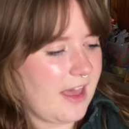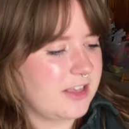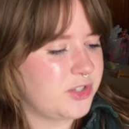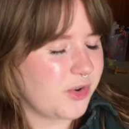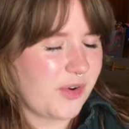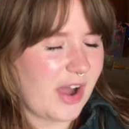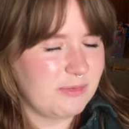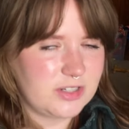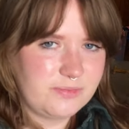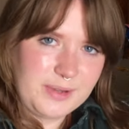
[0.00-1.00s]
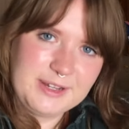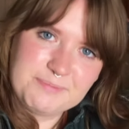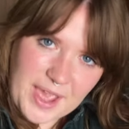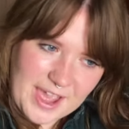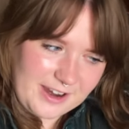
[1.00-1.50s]
So I've been
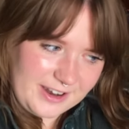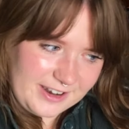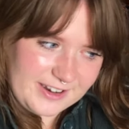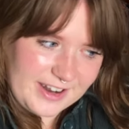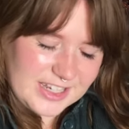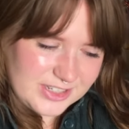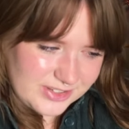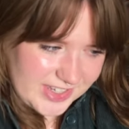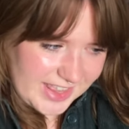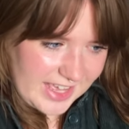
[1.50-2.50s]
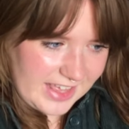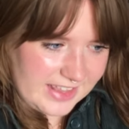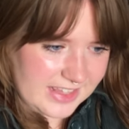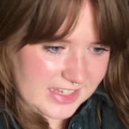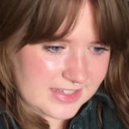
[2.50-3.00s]
better at doing that
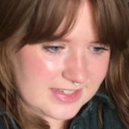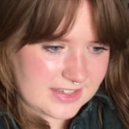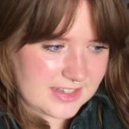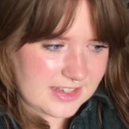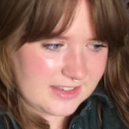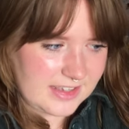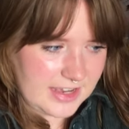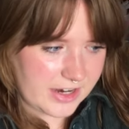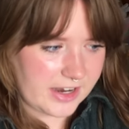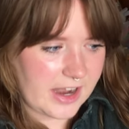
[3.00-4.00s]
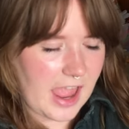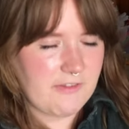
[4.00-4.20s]
this year.